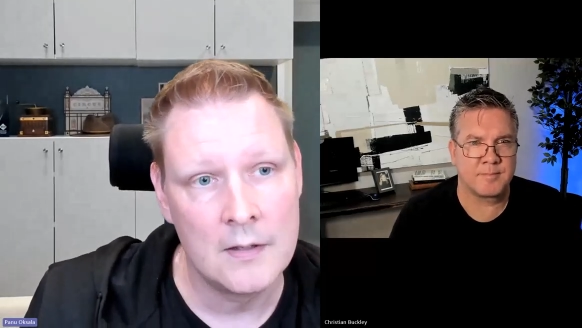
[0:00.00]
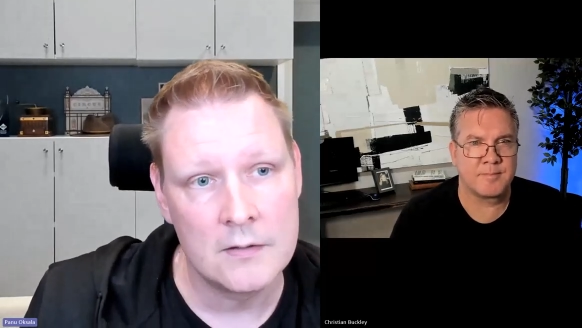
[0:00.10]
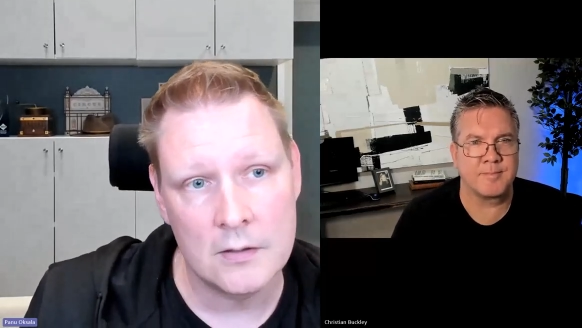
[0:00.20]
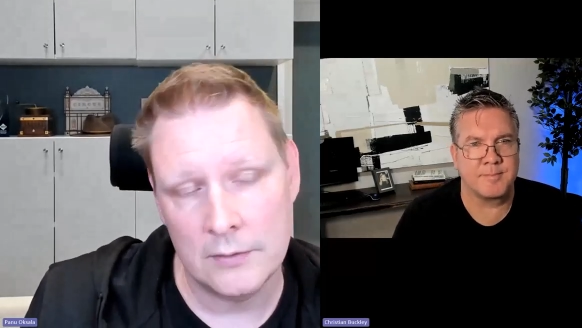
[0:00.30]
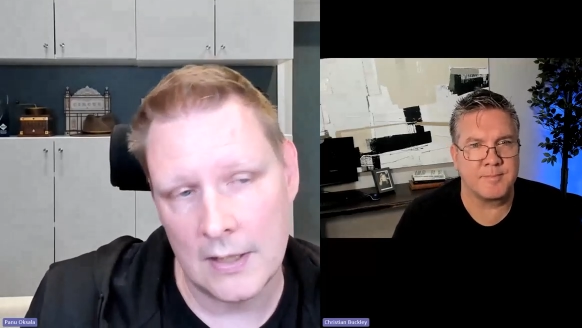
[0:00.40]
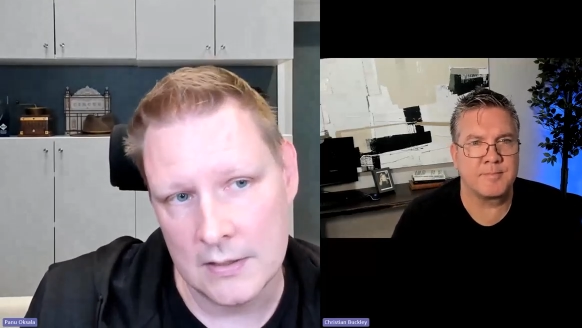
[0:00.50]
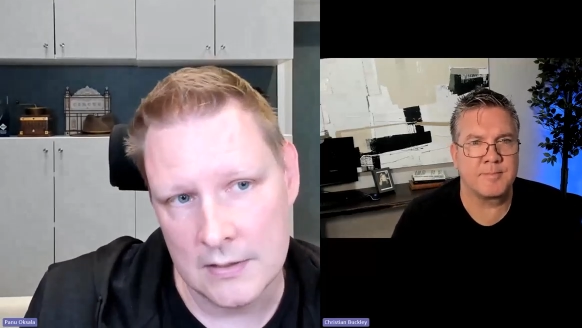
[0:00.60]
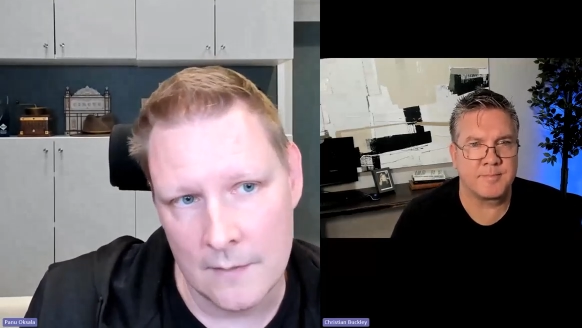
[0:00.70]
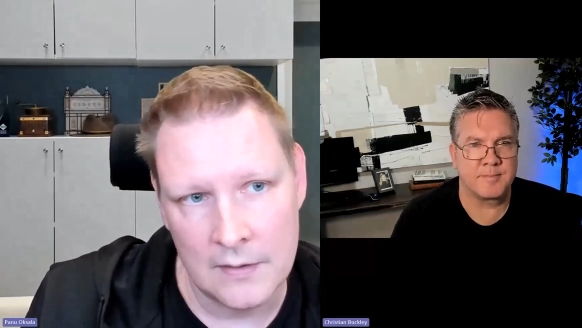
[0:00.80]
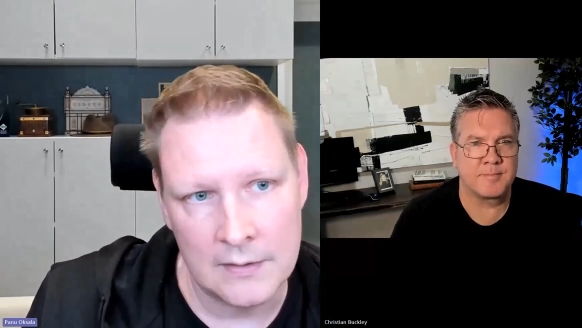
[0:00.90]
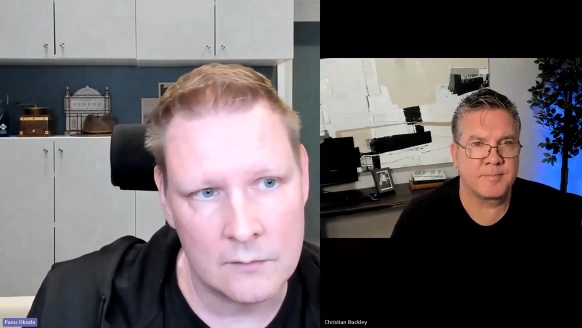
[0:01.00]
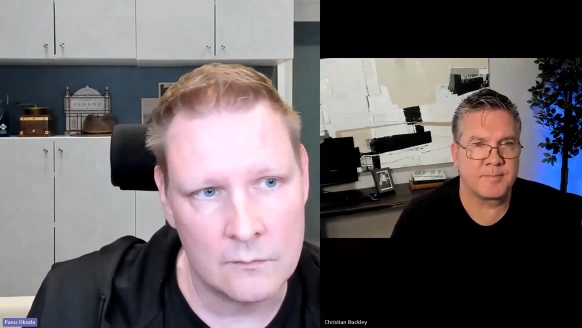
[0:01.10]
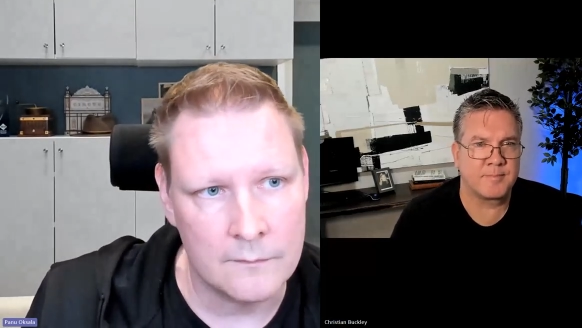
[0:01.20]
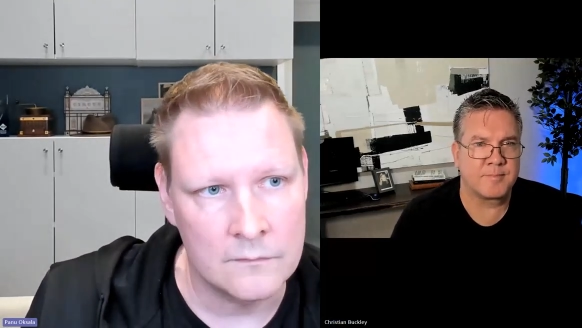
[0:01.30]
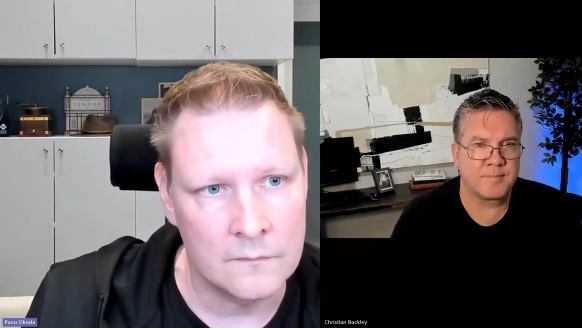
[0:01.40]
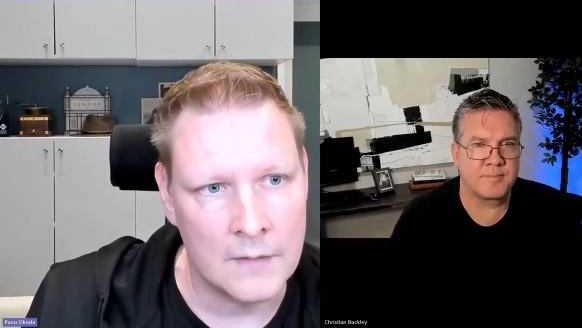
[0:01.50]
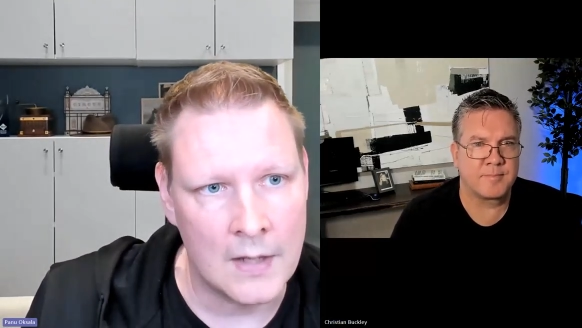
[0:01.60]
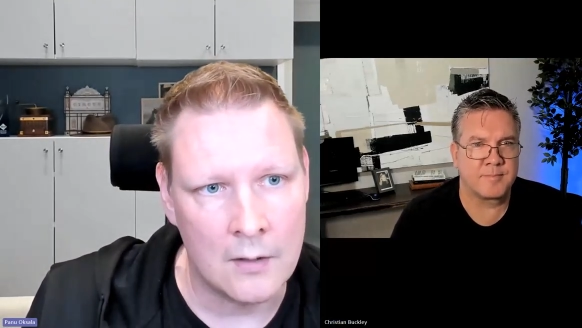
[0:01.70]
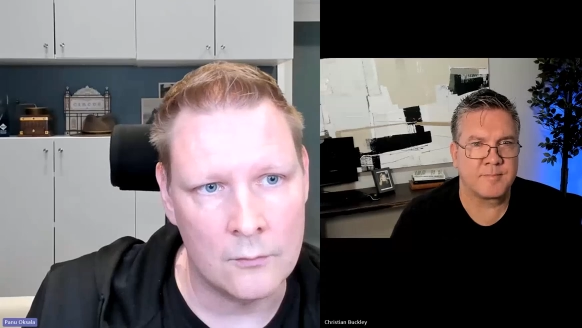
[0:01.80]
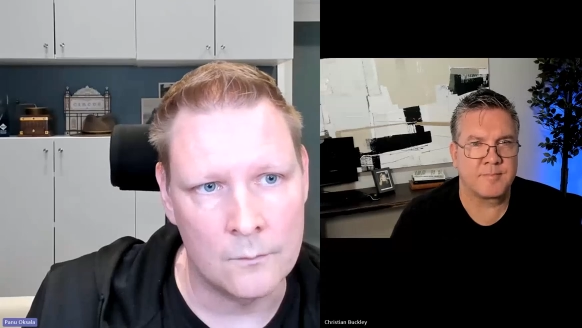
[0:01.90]
Speaker 1: So that is something that I'm
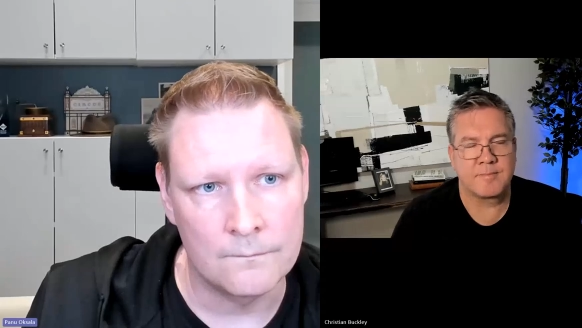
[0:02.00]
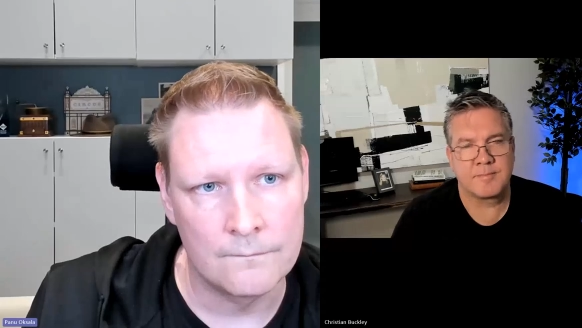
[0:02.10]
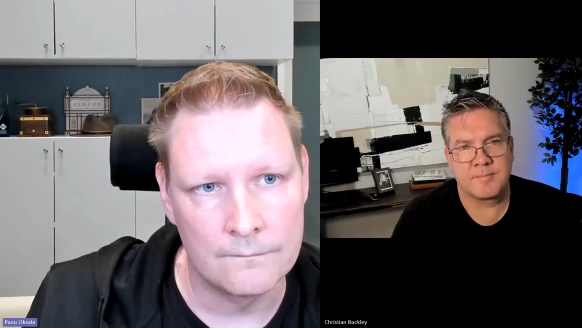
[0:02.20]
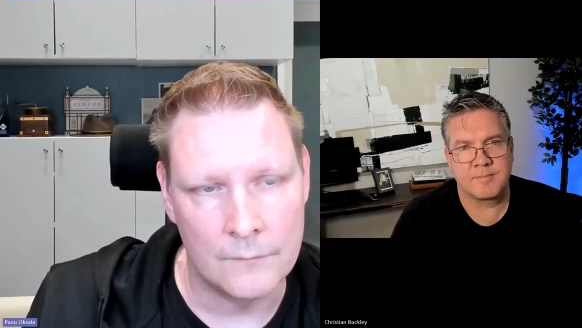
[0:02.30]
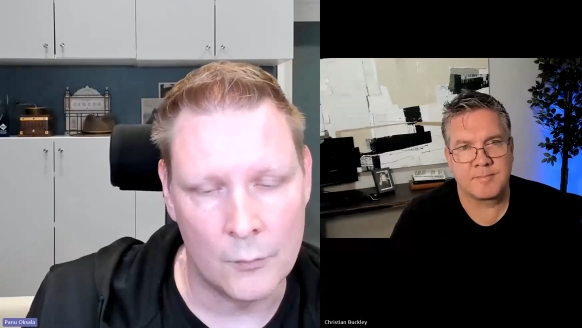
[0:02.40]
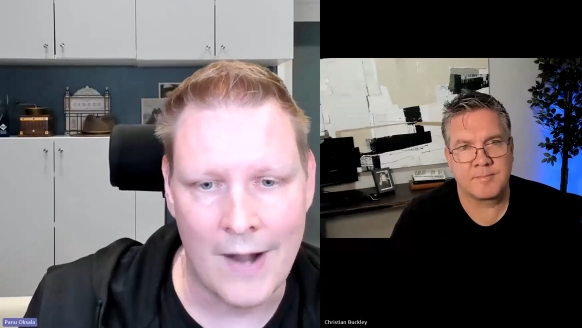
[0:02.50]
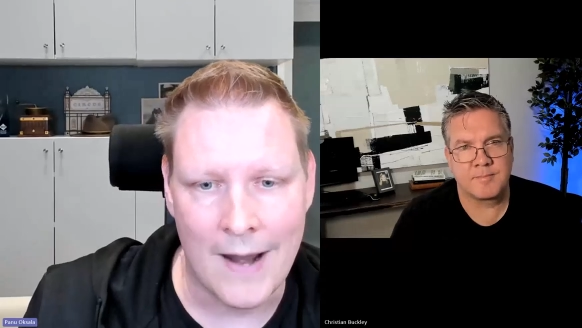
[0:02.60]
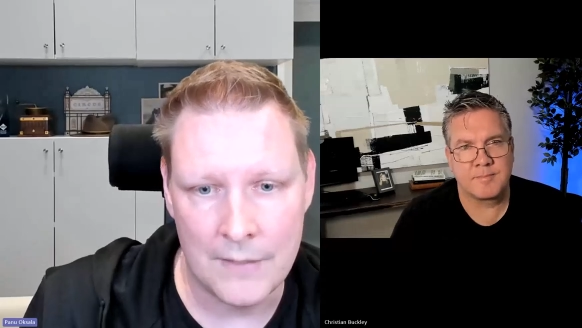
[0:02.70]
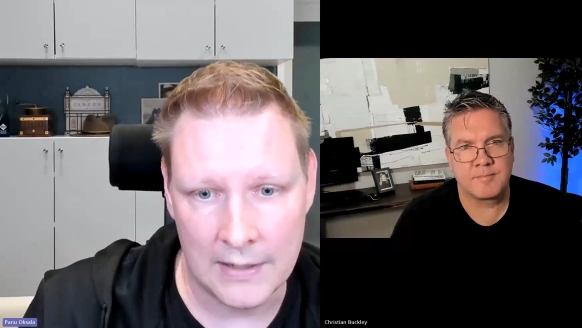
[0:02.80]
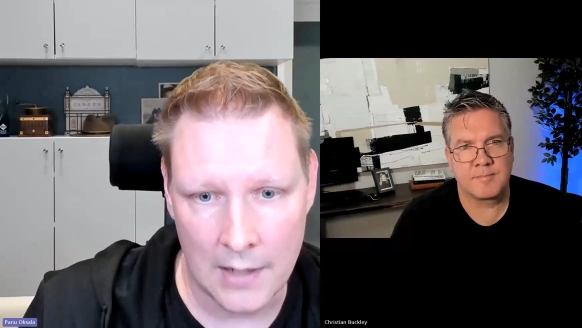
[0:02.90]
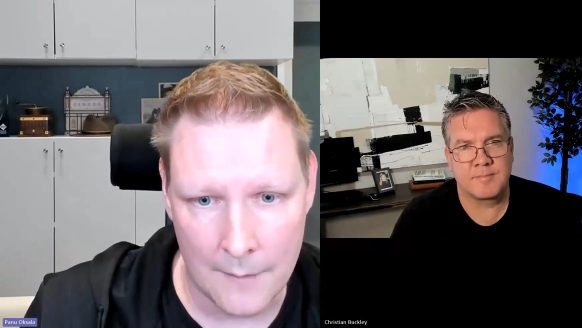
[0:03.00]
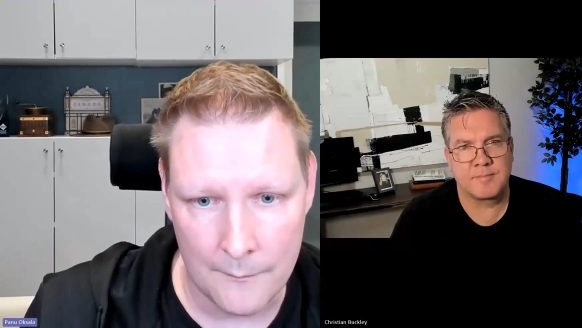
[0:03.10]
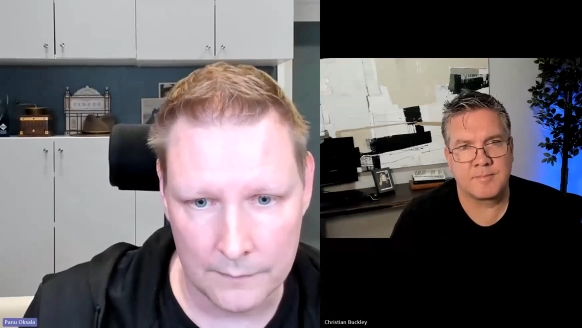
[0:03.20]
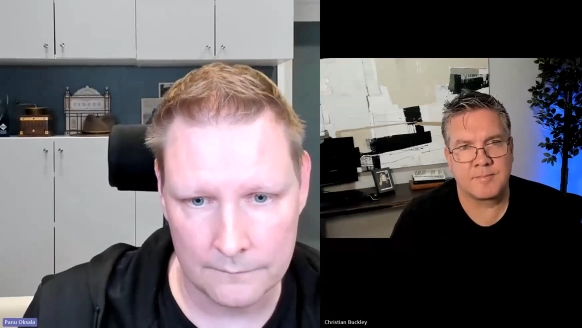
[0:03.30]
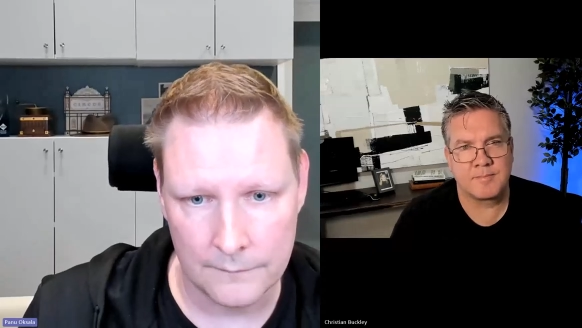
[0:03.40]
now ramping up